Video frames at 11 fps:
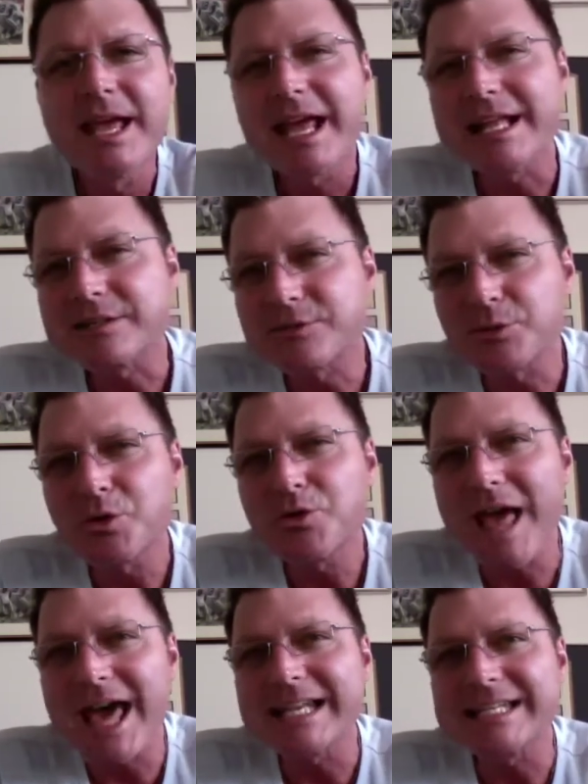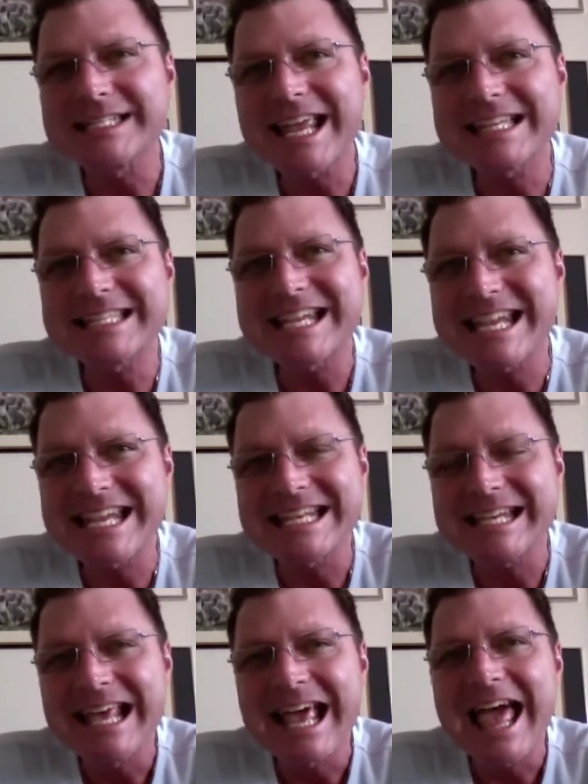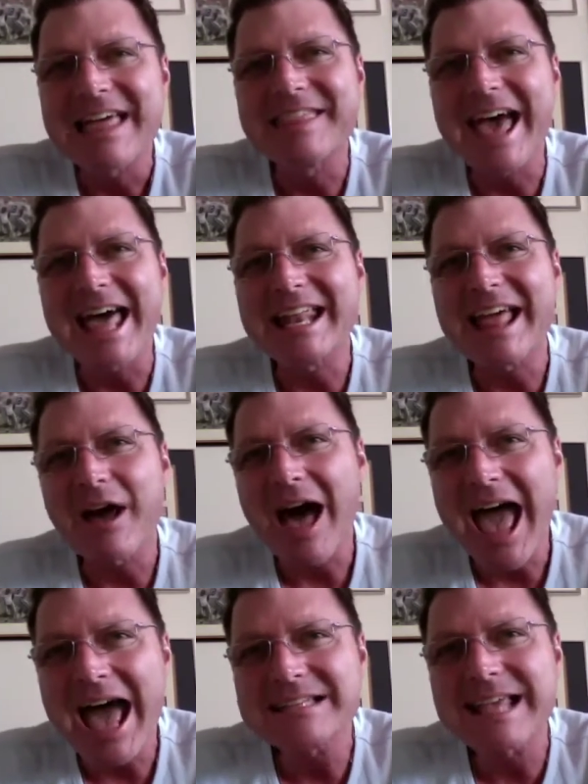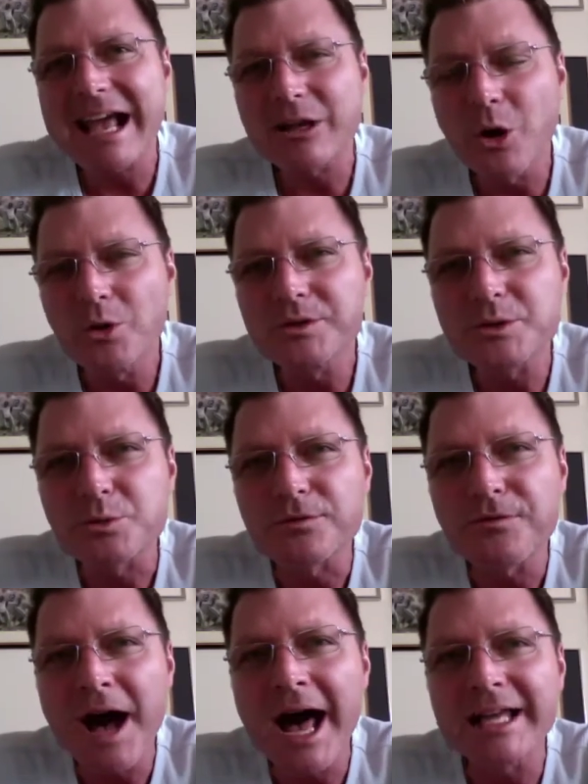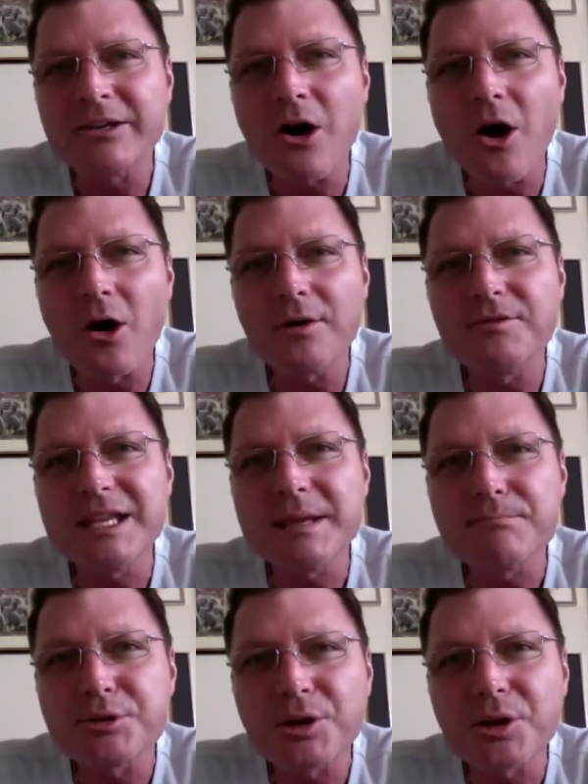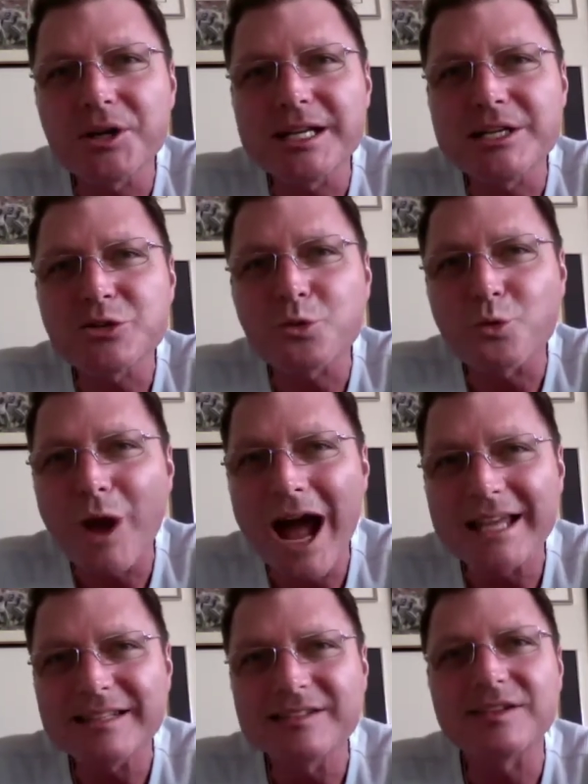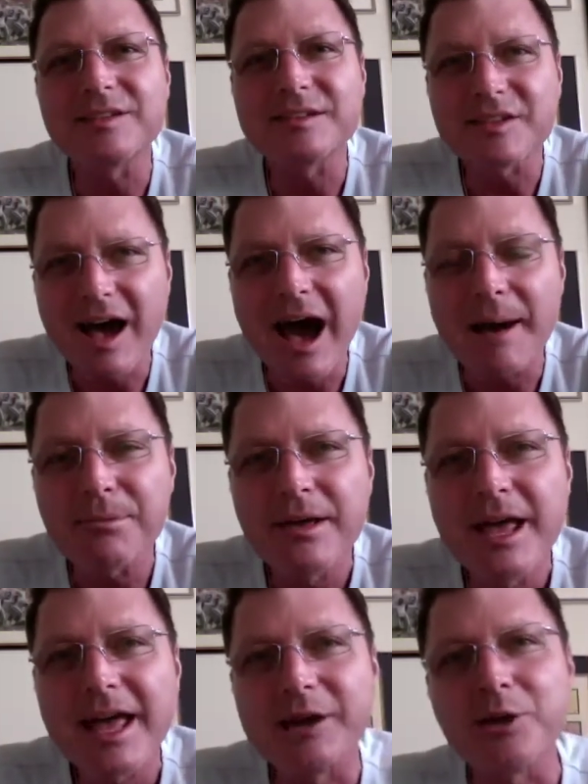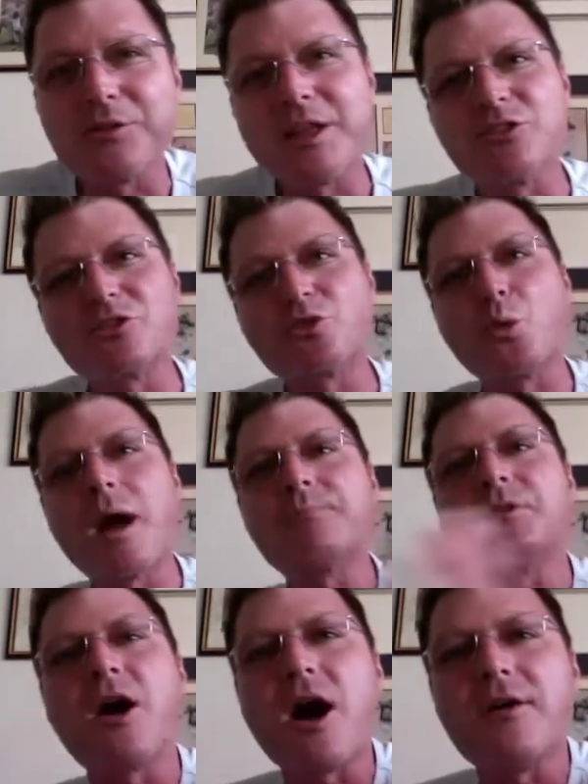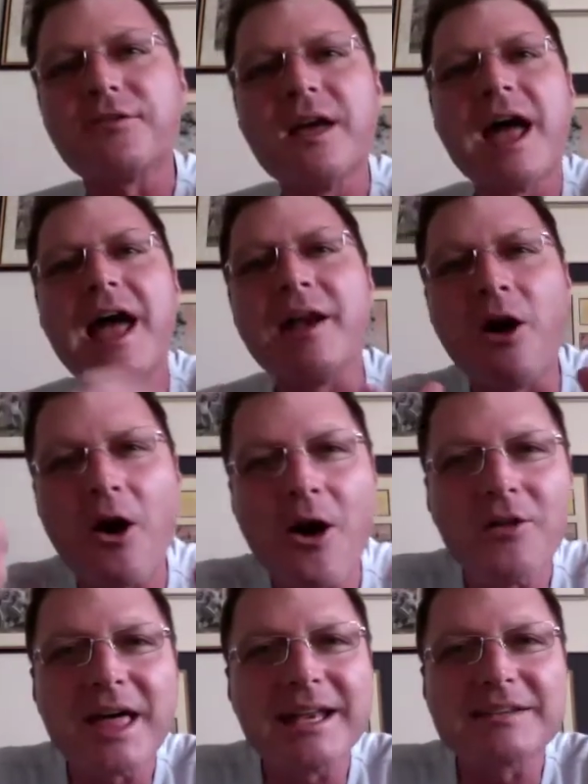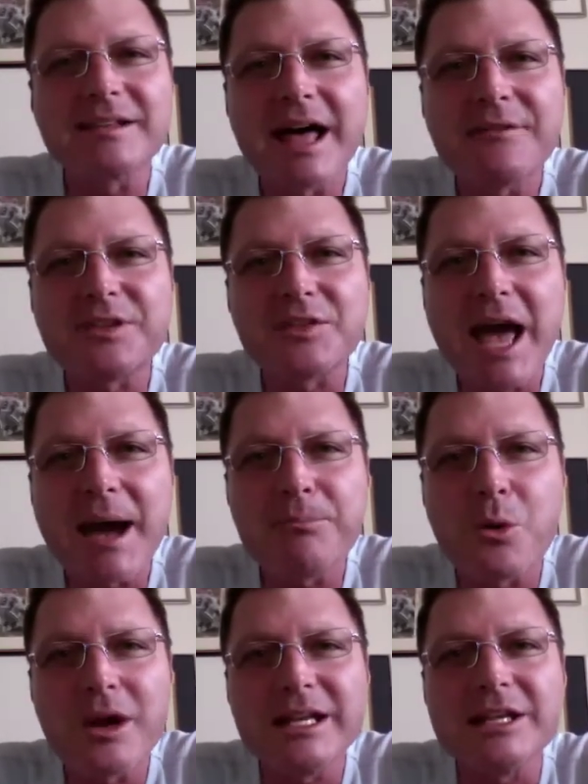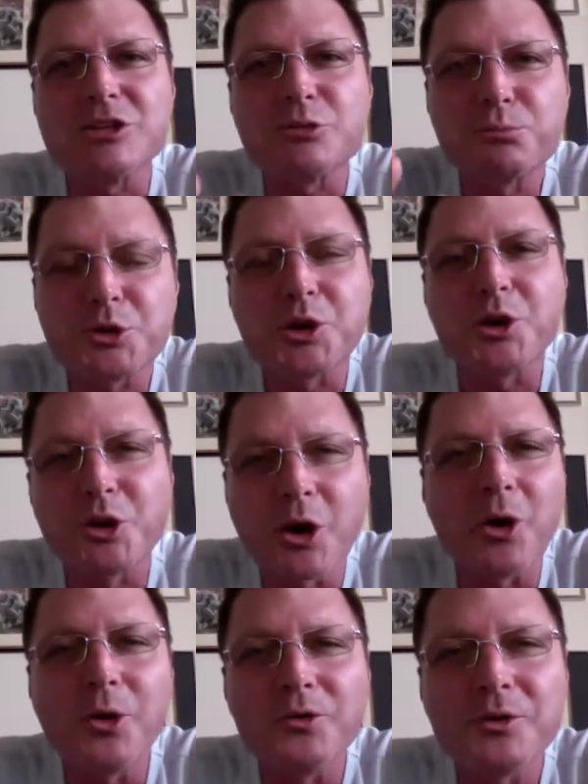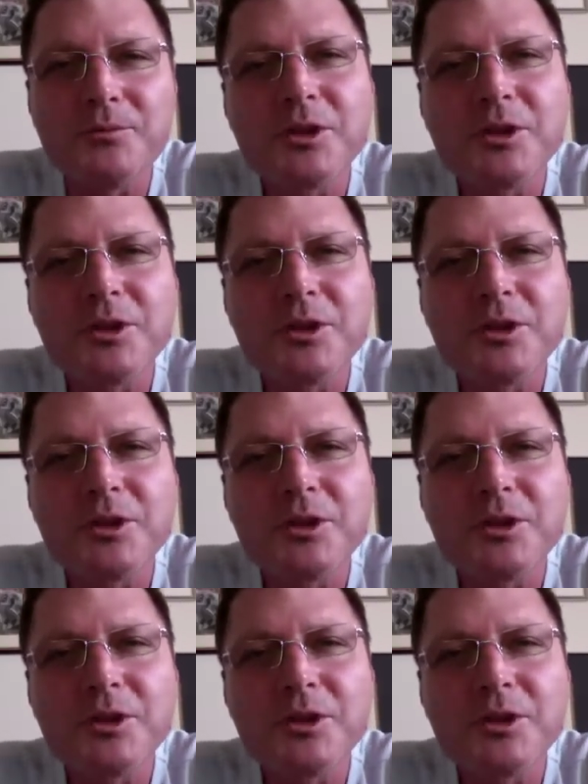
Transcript: It's through that intense heat that as that gold is refined, all of the impurities rise to the top and are then swept off, and all that is left at that point is pure gold.